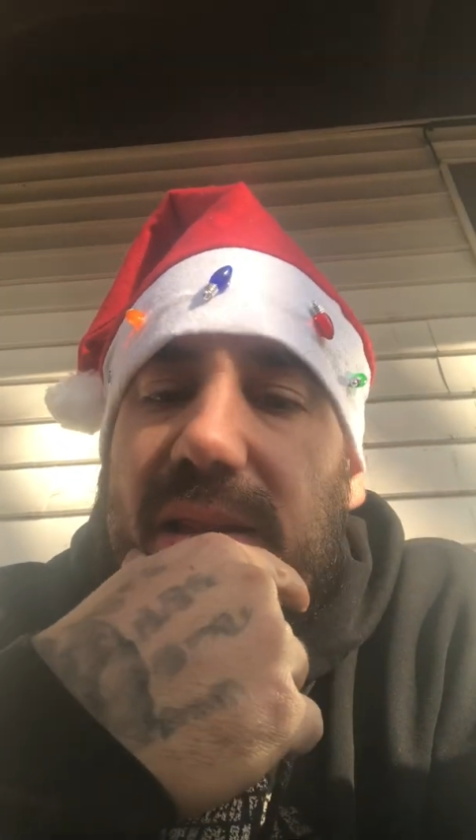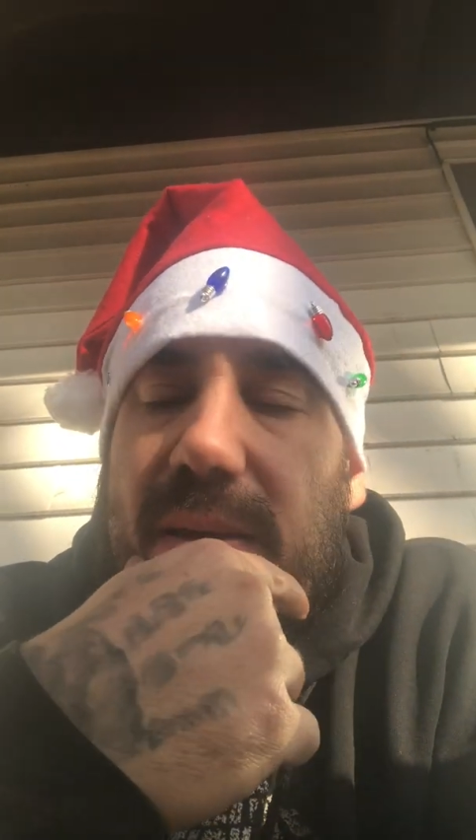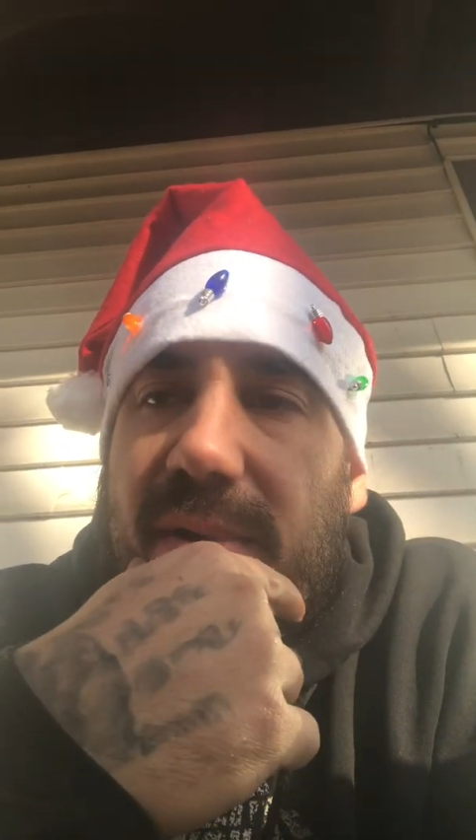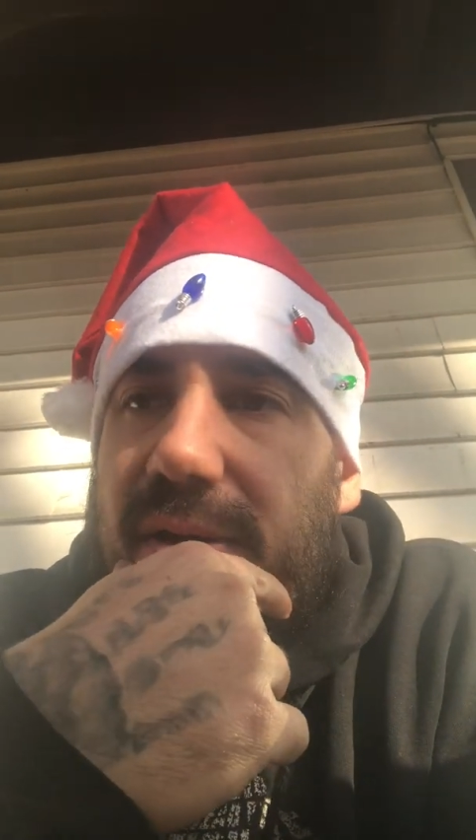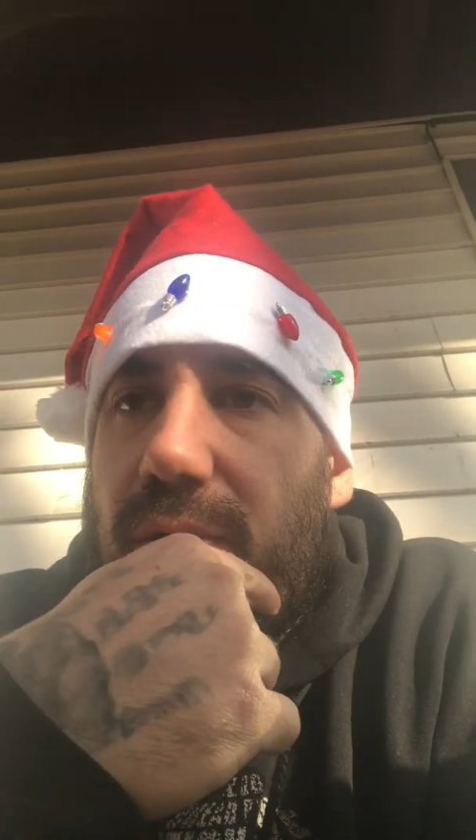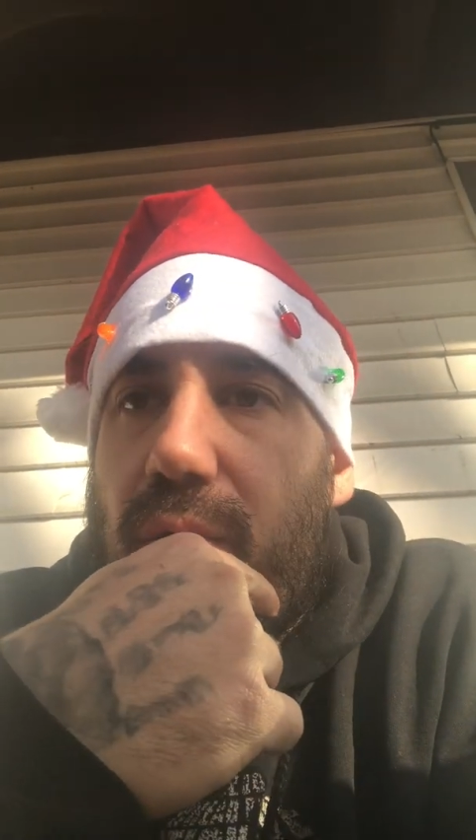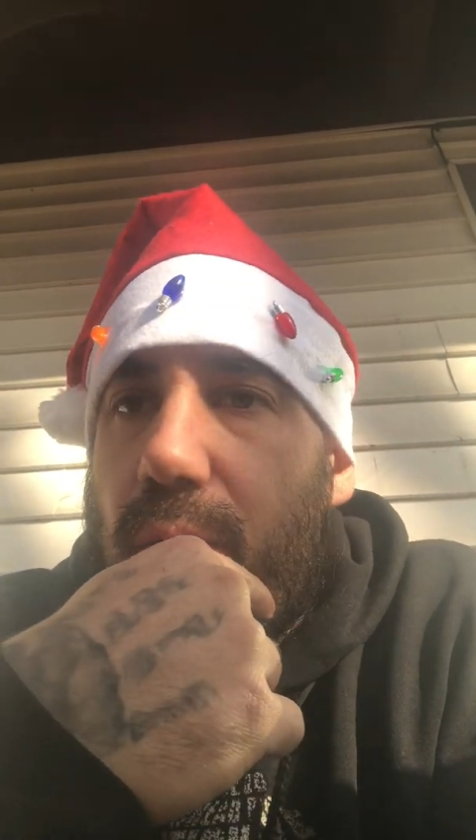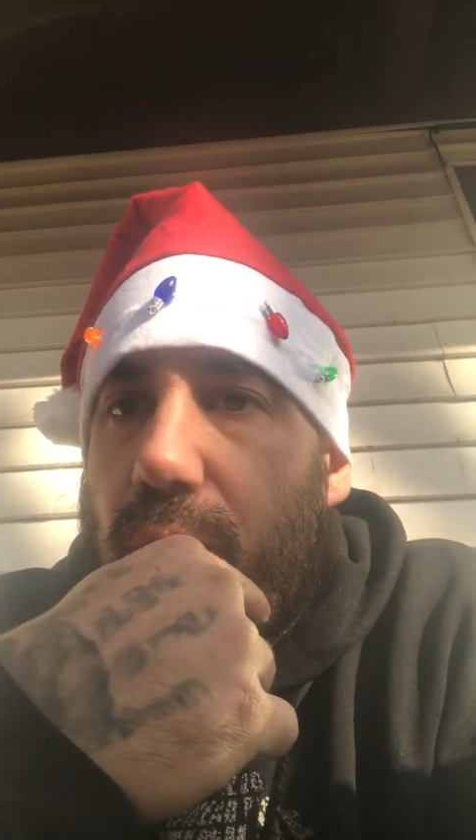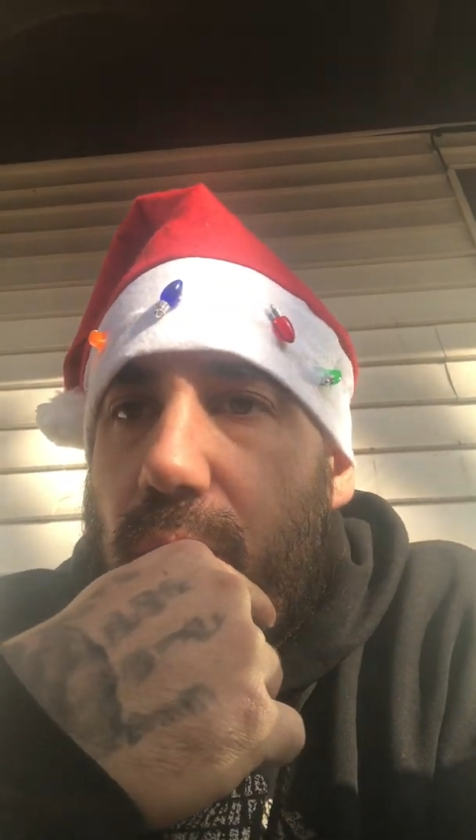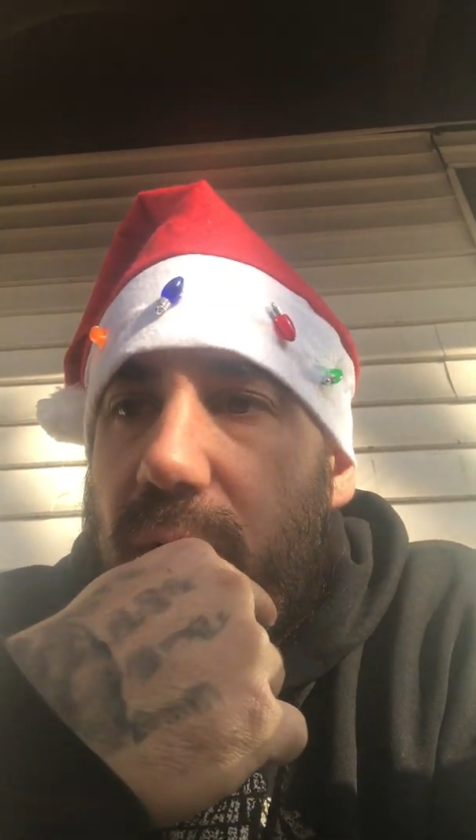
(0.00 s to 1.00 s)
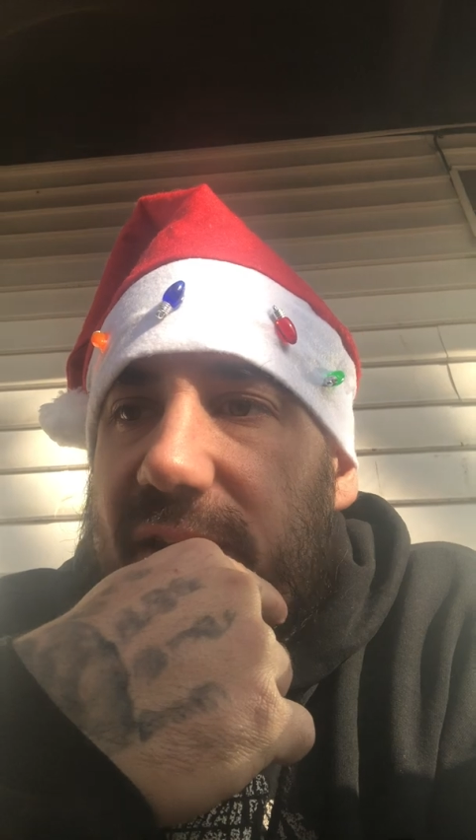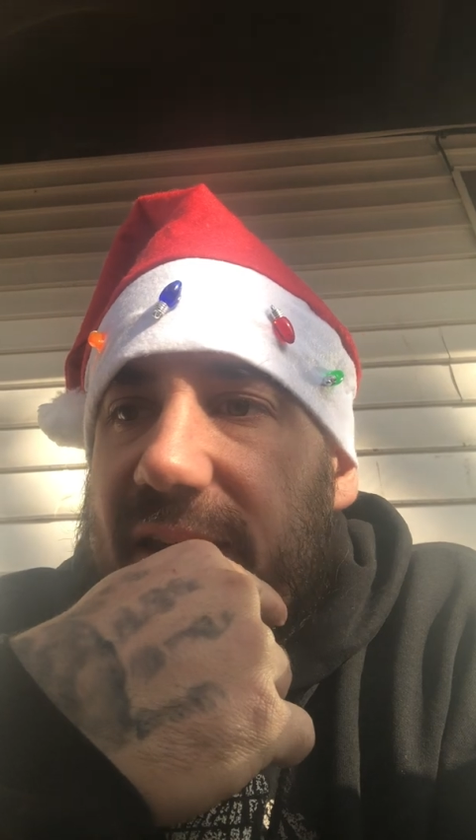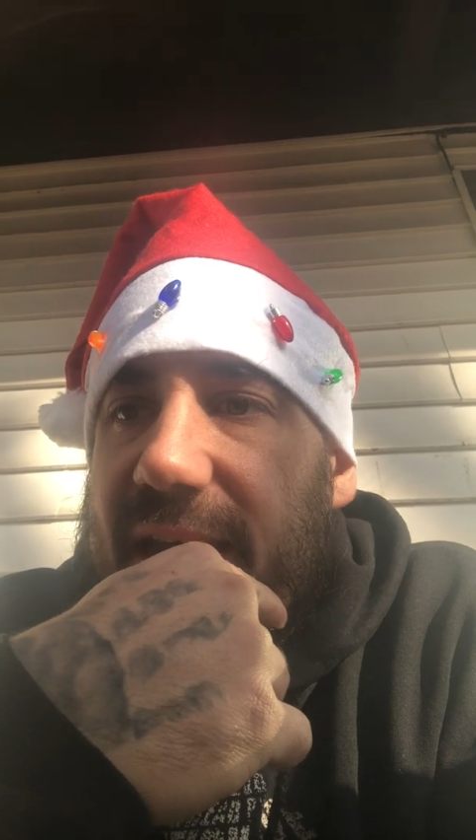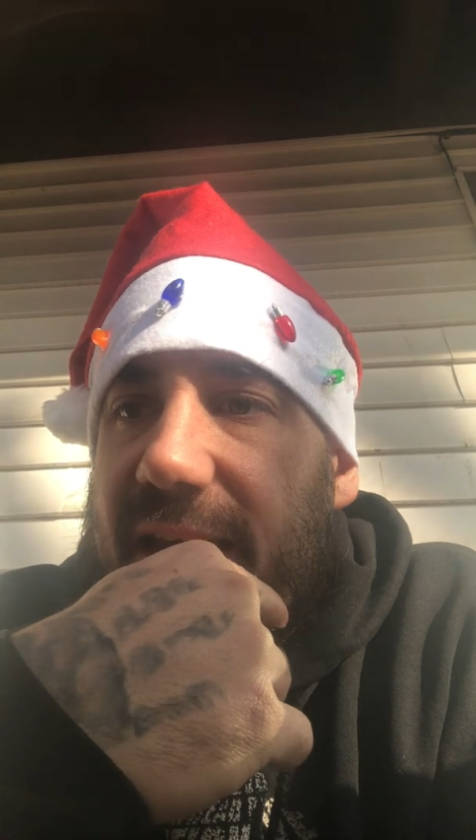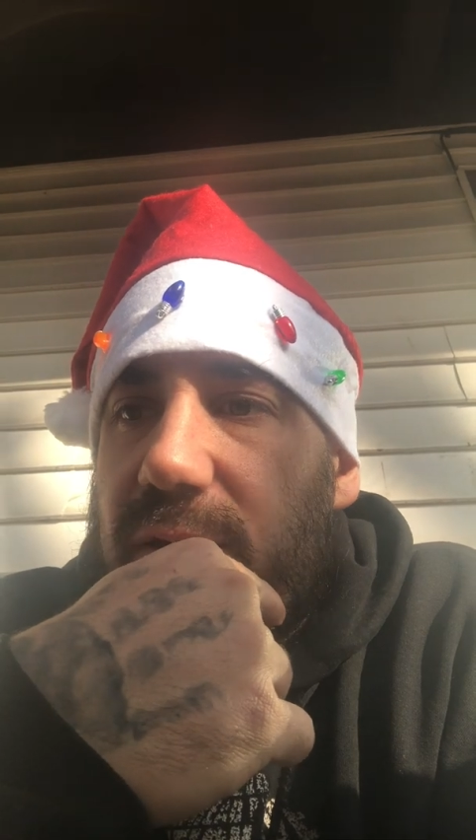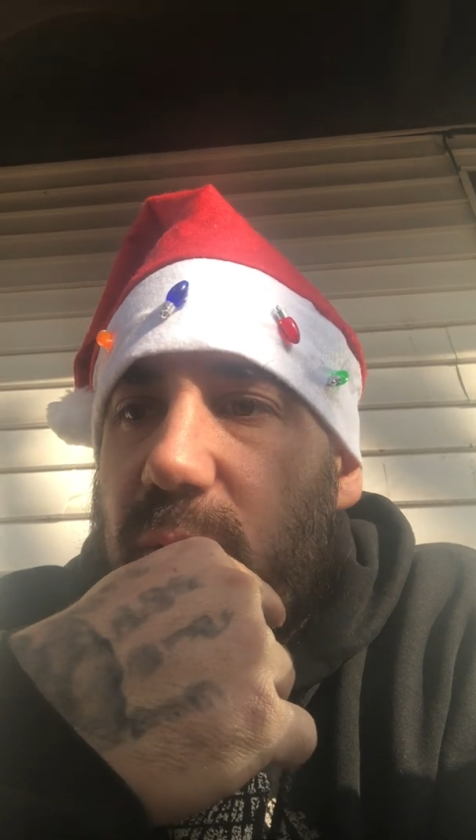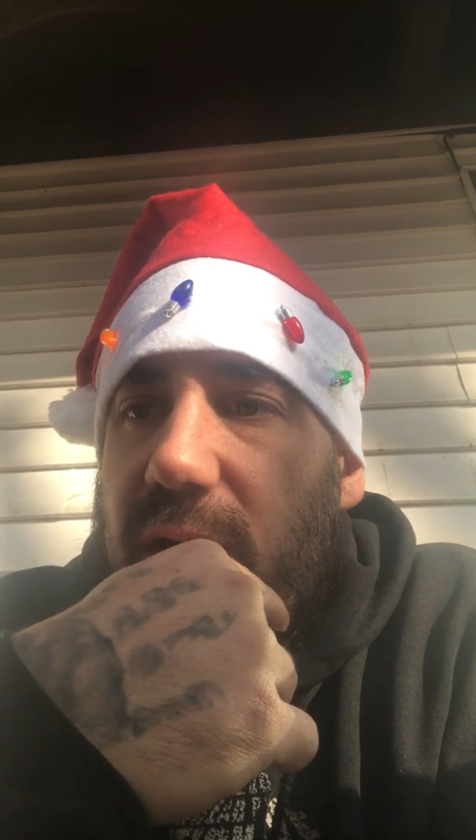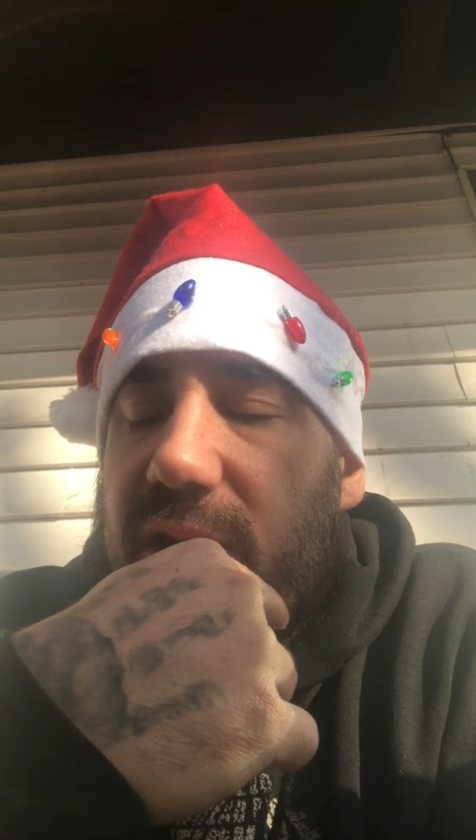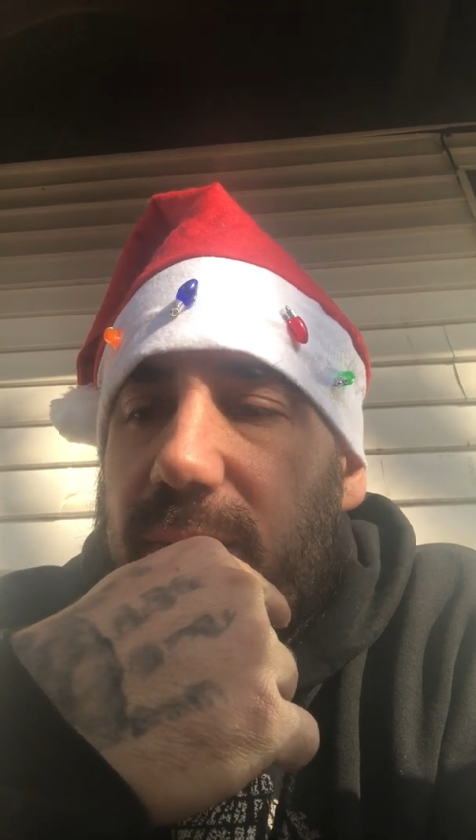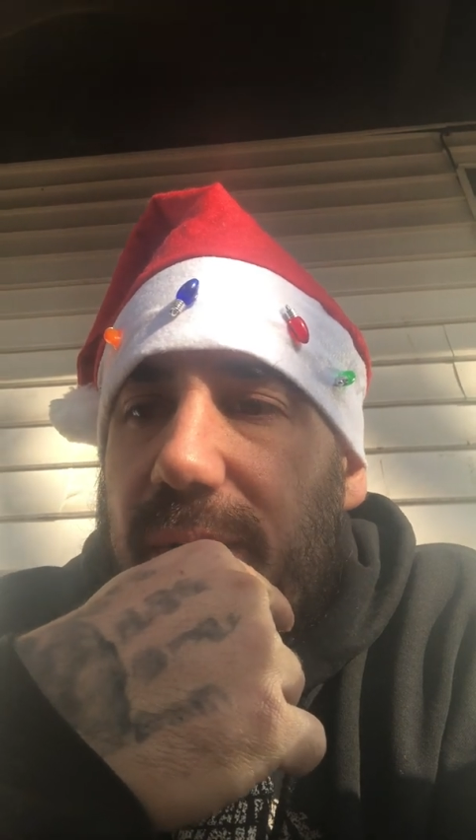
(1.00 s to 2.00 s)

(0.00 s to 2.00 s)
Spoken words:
limit or what the case was,